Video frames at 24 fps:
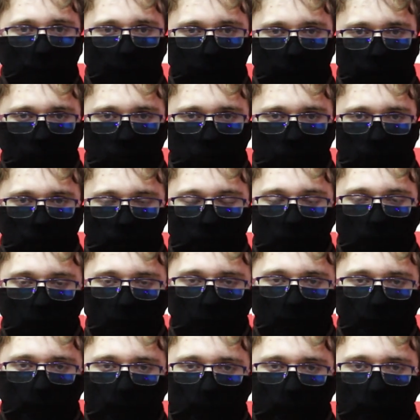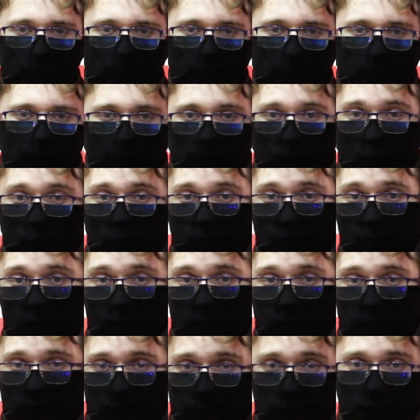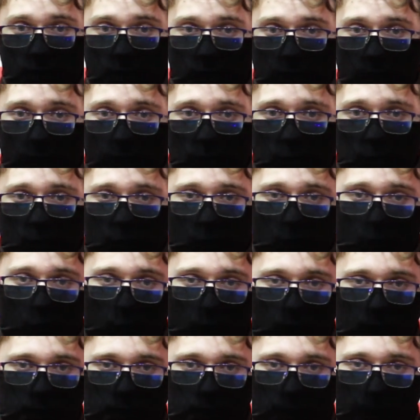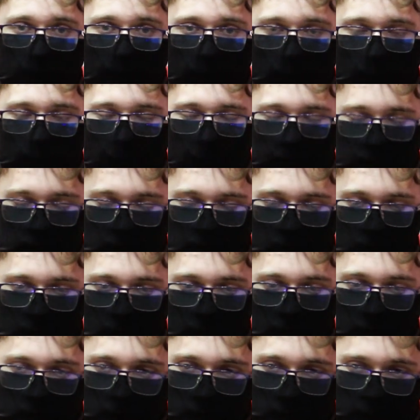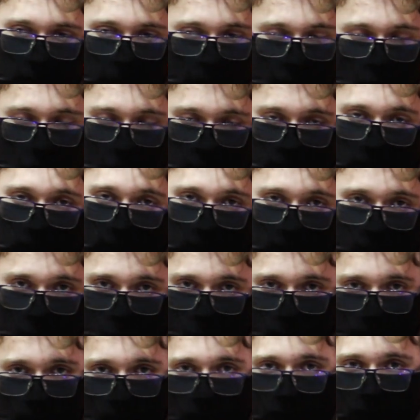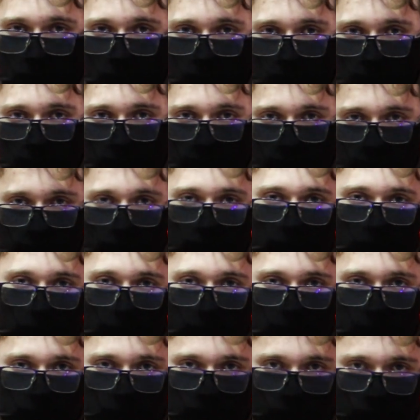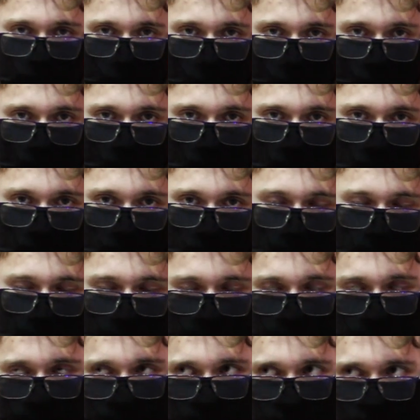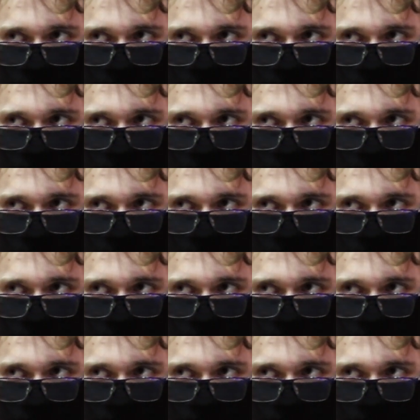magazine that was a 60-round quad-stack magazine usable with the AN-94. And